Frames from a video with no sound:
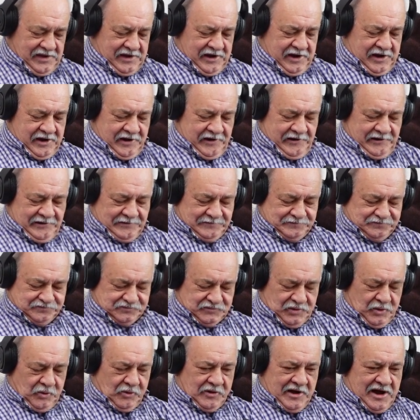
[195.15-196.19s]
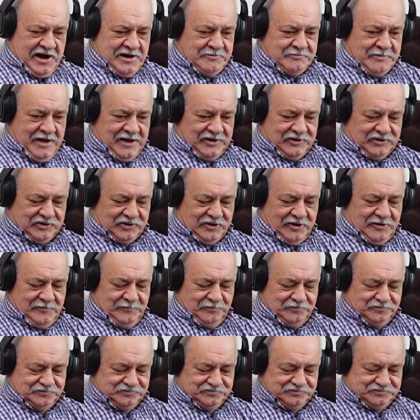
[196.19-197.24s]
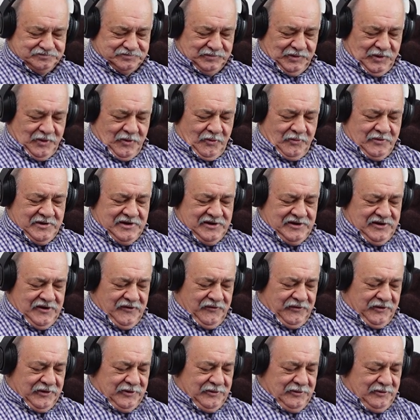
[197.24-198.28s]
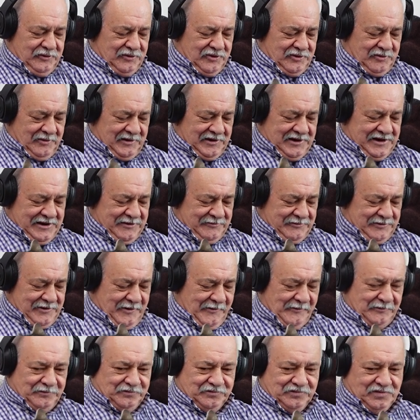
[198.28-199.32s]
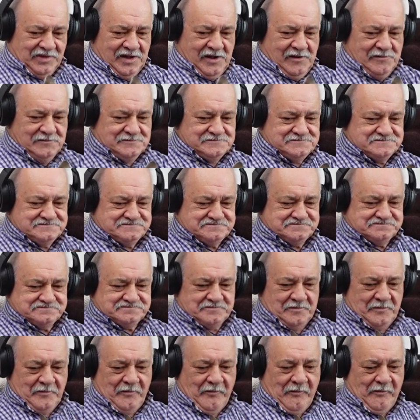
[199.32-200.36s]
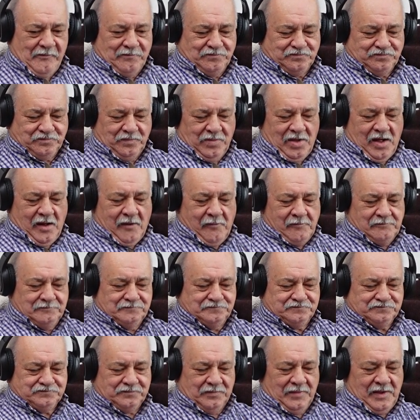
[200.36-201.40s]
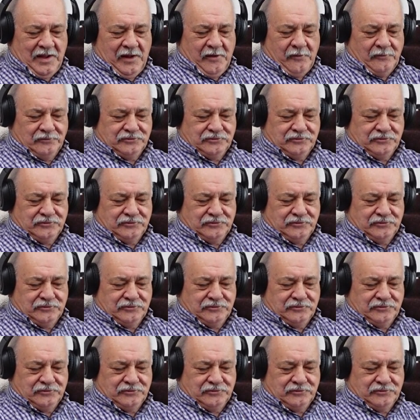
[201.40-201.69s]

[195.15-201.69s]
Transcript: Yeah. Okay, Monster. We'll eat your food. Right? No, I just give it to her. She's fascinated with you there now.